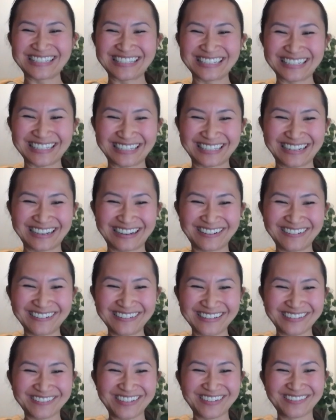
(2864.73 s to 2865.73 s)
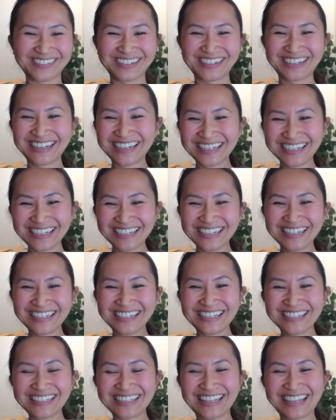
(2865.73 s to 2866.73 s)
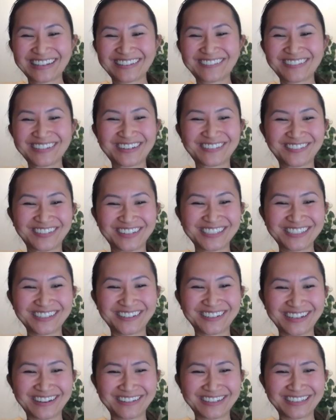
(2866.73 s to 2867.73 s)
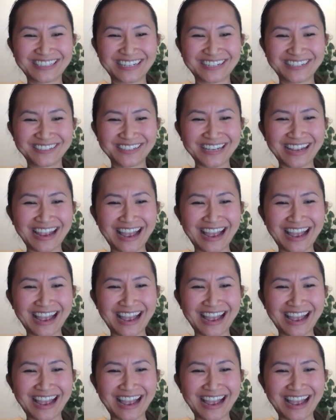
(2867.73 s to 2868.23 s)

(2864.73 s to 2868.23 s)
You know, you remember like when you're first starting out in dentistry, like,